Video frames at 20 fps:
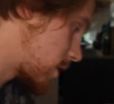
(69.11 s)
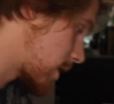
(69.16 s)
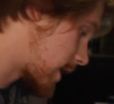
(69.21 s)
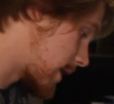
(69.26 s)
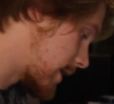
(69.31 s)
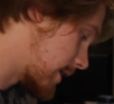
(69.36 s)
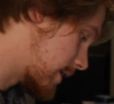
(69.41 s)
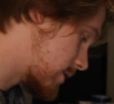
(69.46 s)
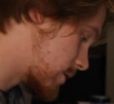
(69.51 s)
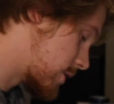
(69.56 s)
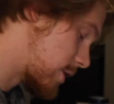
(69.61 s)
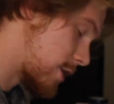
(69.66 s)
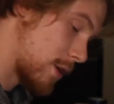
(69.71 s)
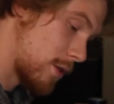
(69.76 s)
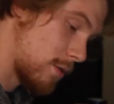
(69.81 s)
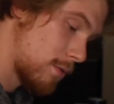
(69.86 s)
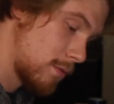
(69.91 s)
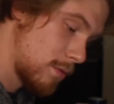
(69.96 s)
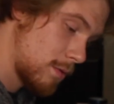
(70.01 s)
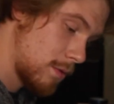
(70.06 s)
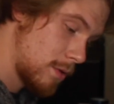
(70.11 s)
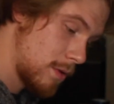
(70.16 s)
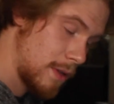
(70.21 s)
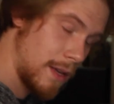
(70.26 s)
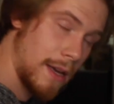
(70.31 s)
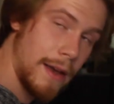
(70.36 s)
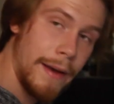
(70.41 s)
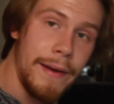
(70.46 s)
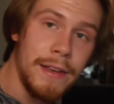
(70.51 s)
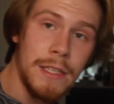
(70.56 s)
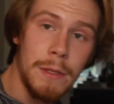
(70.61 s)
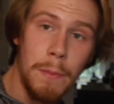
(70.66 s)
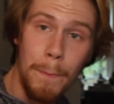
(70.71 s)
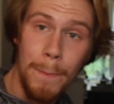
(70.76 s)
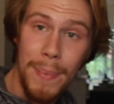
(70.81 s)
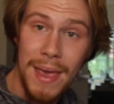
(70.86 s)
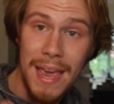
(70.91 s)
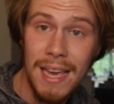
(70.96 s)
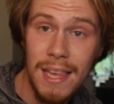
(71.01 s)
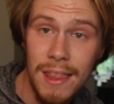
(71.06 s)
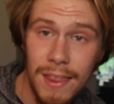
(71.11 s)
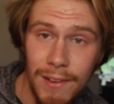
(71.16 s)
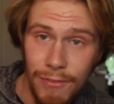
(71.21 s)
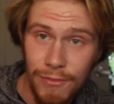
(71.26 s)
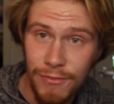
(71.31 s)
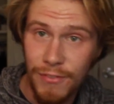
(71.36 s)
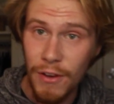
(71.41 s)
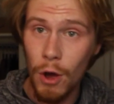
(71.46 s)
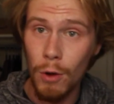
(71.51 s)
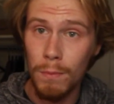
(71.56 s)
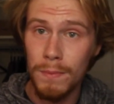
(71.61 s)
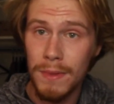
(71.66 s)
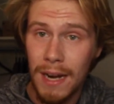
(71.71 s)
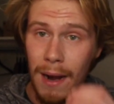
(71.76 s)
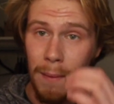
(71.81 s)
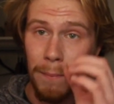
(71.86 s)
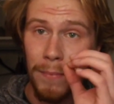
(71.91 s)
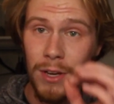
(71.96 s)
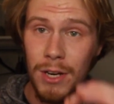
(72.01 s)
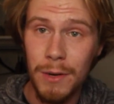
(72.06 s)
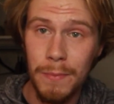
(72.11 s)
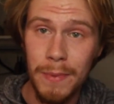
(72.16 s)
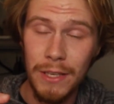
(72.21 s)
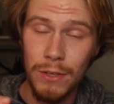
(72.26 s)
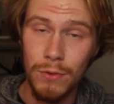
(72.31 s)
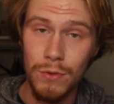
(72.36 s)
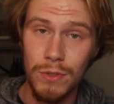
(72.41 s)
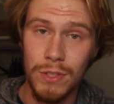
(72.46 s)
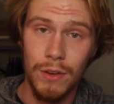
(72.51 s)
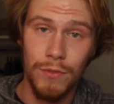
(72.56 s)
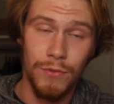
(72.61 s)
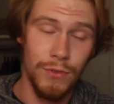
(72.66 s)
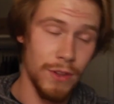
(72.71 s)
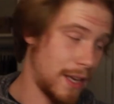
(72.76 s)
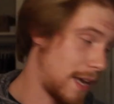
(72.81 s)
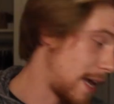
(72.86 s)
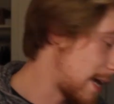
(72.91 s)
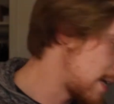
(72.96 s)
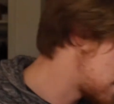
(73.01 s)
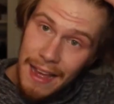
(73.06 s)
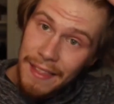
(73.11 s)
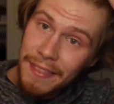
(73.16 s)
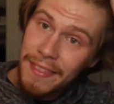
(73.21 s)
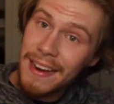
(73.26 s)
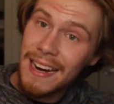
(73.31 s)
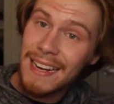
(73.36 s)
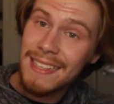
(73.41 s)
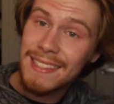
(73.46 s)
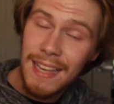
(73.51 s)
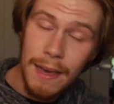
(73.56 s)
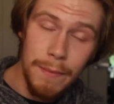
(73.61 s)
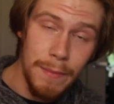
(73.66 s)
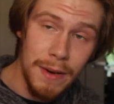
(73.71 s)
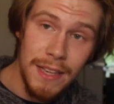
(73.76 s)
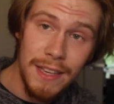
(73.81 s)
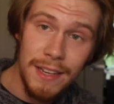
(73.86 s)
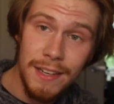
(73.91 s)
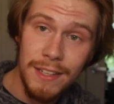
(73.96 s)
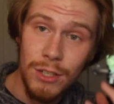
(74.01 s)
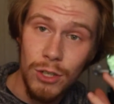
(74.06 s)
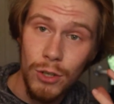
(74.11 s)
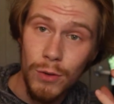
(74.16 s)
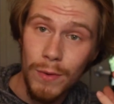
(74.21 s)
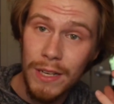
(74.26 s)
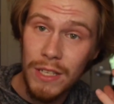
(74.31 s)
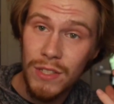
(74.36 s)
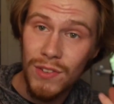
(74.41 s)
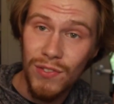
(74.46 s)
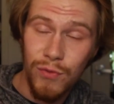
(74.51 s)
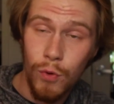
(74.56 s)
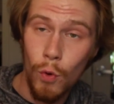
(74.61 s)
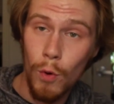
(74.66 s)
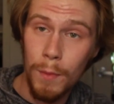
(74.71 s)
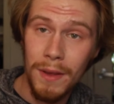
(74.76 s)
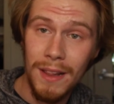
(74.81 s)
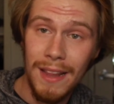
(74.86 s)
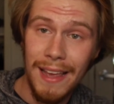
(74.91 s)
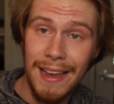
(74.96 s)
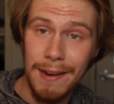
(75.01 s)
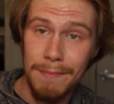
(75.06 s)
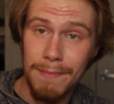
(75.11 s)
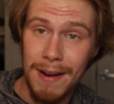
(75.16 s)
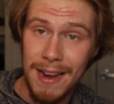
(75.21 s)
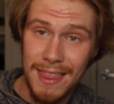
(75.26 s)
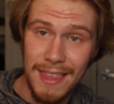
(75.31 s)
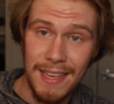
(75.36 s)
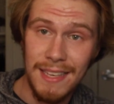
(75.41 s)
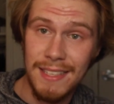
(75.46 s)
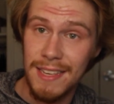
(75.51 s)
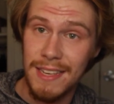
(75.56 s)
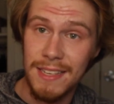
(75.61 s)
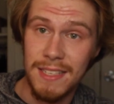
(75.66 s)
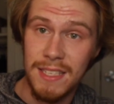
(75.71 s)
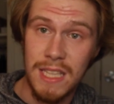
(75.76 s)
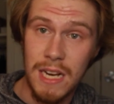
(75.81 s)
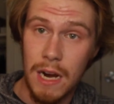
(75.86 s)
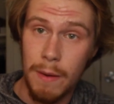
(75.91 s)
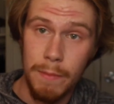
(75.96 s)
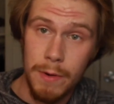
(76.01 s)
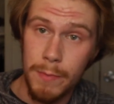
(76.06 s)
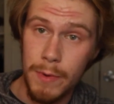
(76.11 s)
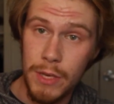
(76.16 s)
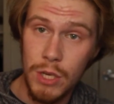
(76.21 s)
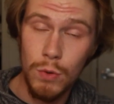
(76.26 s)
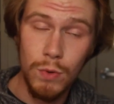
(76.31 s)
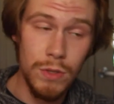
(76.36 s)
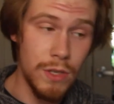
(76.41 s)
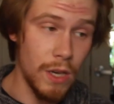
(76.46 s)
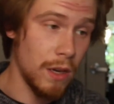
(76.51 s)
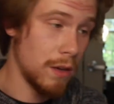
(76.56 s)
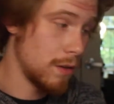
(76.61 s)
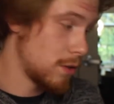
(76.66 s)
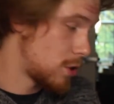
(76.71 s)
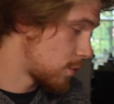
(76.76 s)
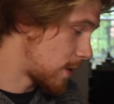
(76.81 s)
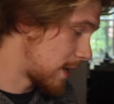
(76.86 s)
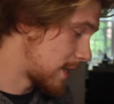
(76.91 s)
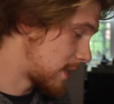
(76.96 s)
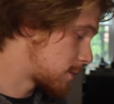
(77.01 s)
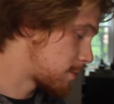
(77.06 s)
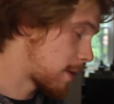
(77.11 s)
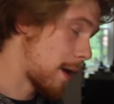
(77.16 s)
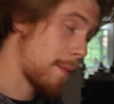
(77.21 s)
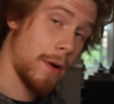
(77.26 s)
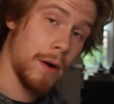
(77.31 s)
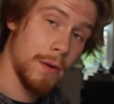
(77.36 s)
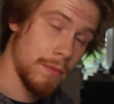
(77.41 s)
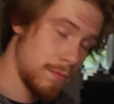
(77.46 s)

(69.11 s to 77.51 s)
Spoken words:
thing I need to do is pick the film that I'm gonna be using for the case study. The next thing I'm gonna need to do is formulate my thesis that I'm gonna be using to write this paper. Then